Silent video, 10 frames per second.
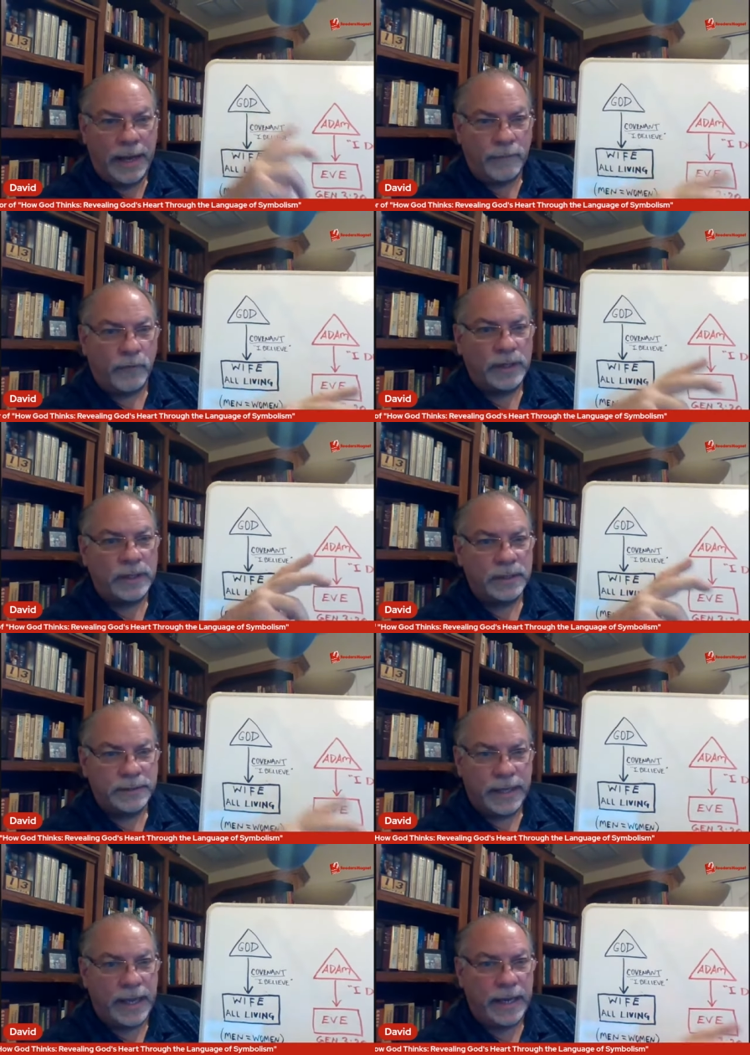every
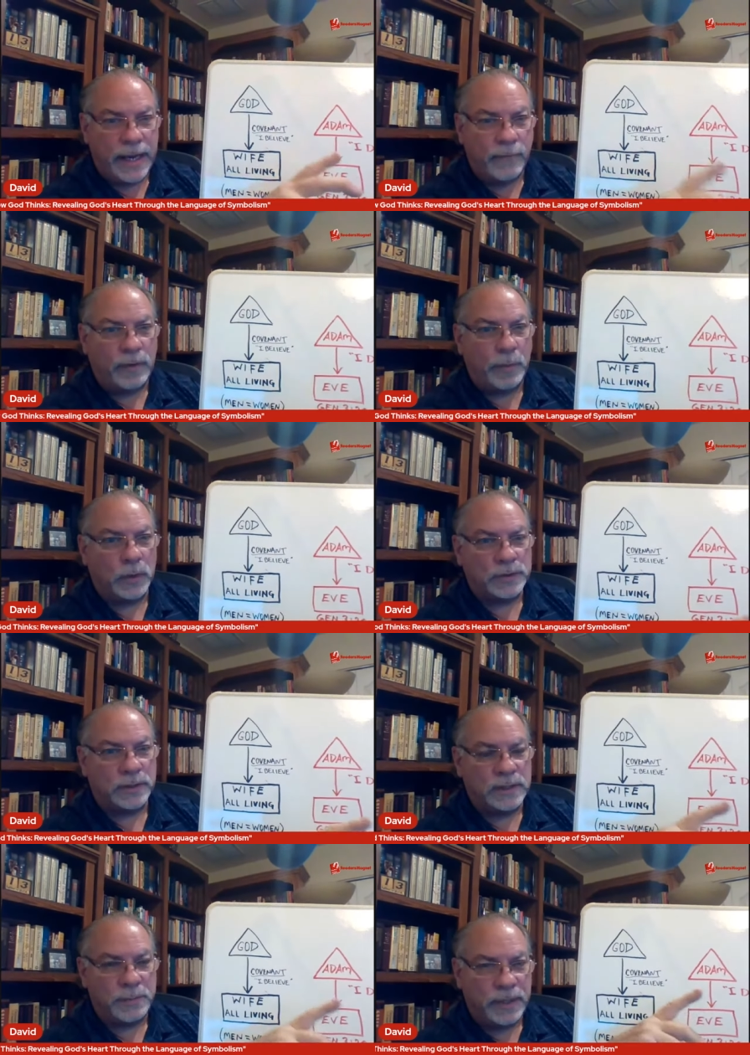day, every
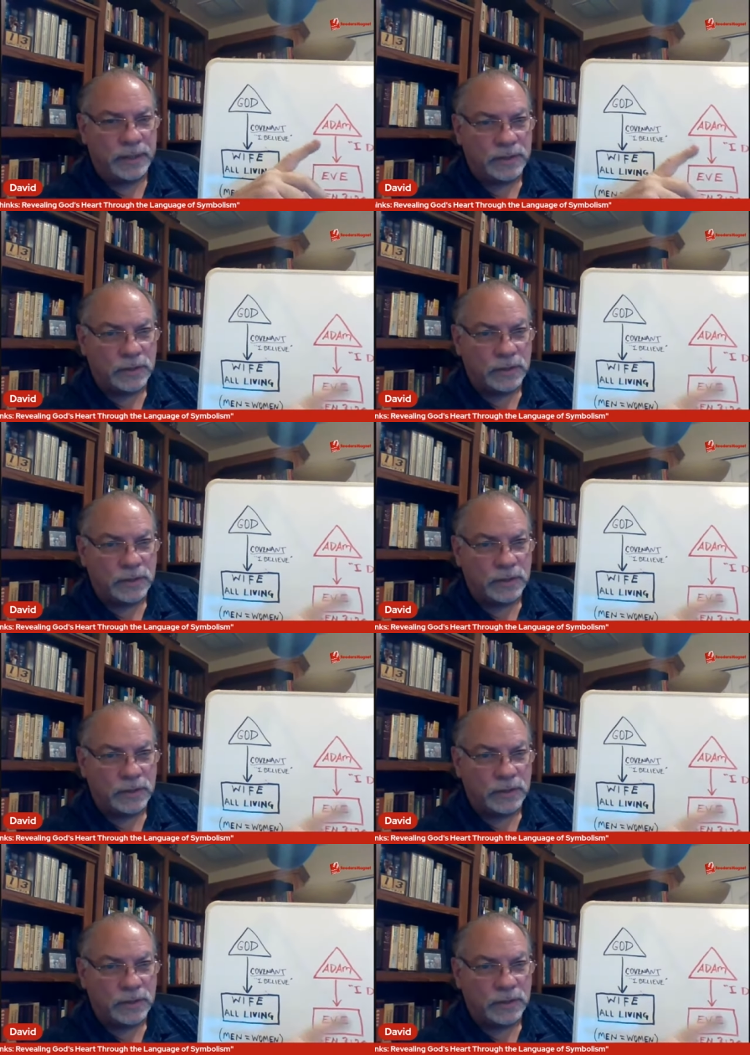person is being